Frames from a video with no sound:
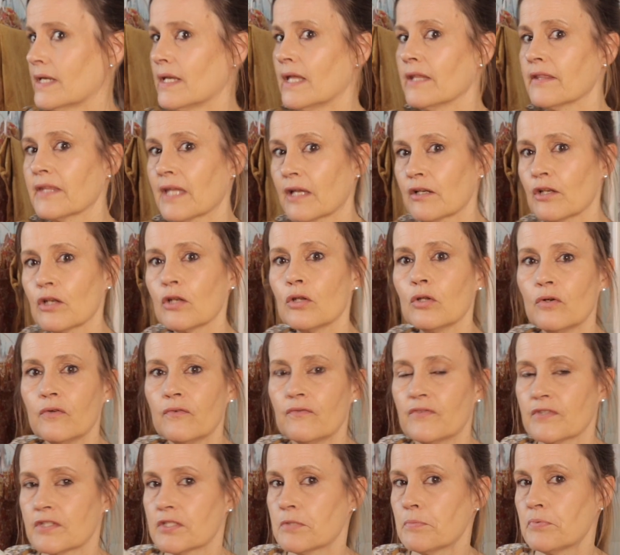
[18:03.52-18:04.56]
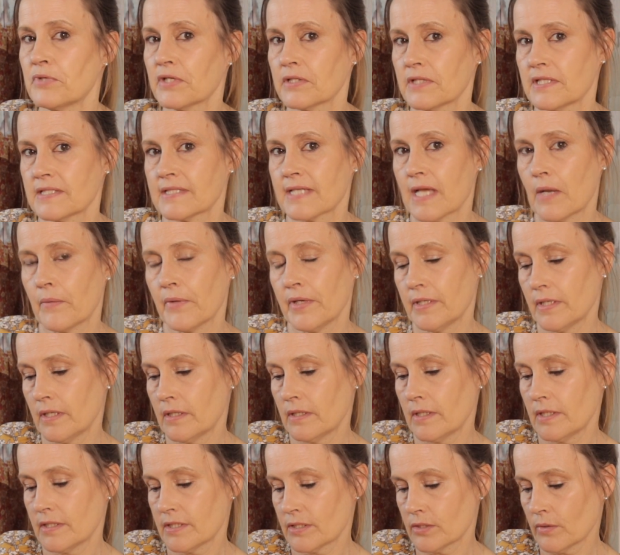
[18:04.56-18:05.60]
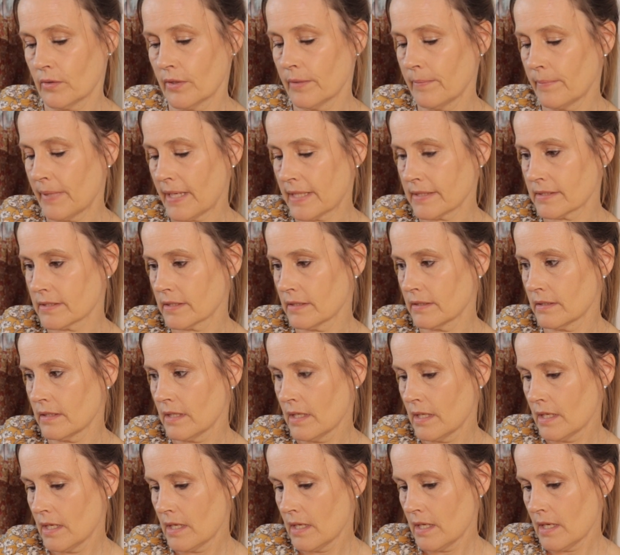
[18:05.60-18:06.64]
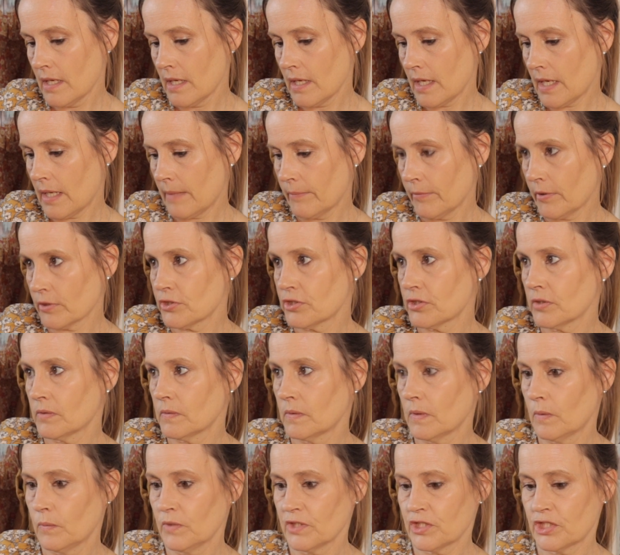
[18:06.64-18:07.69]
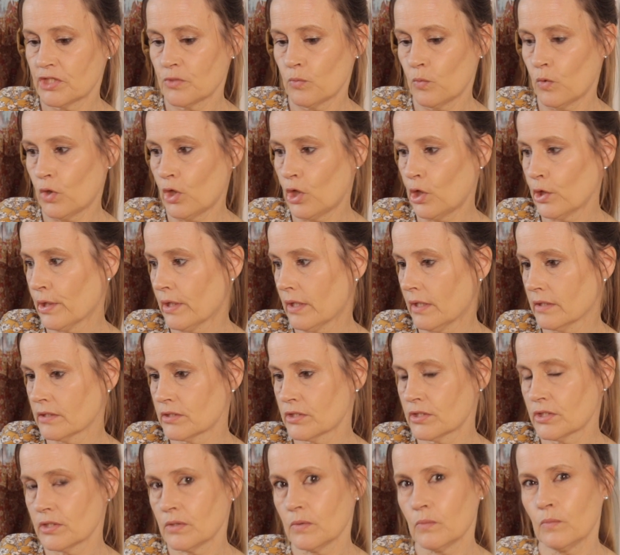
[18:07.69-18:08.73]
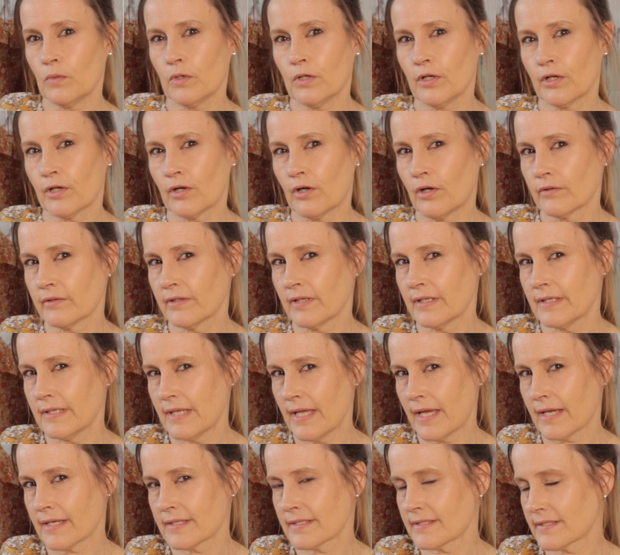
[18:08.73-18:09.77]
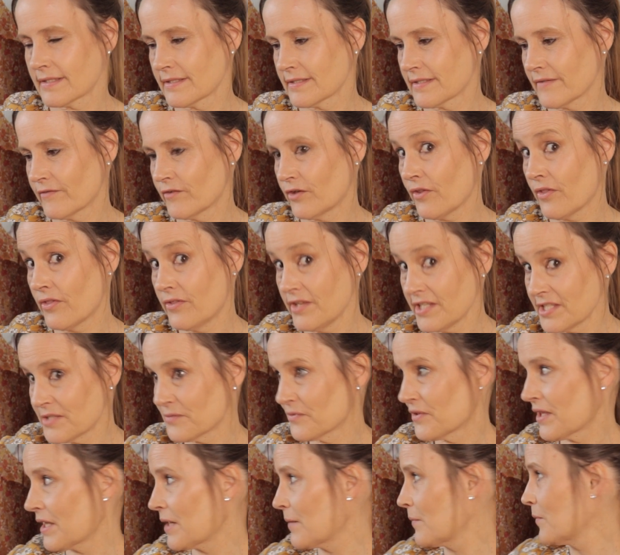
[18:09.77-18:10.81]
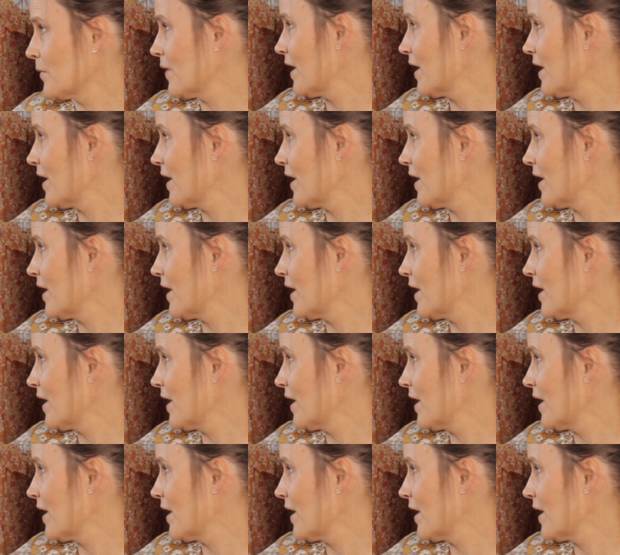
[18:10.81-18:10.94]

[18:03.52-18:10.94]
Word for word: and I'd love to bring this out in a sewing pattern. I'm not sure which one to work on next, because I've got this that I'm